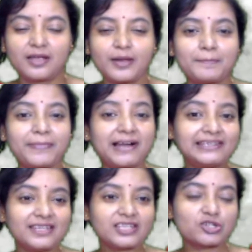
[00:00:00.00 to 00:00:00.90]

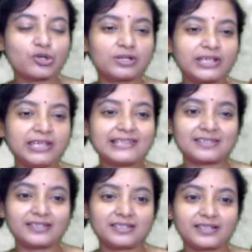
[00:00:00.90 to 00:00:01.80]
But this story is
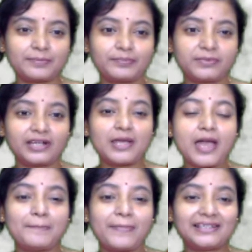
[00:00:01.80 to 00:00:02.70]
interpreted
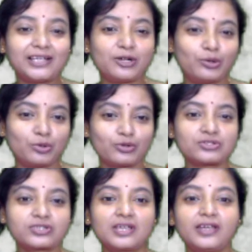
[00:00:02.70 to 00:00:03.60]
by the
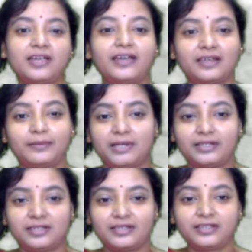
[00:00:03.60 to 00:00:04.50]
host Harry
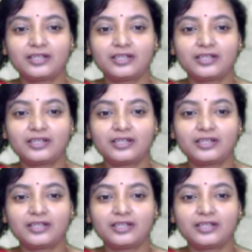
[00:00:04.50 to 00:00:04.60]
Bailey.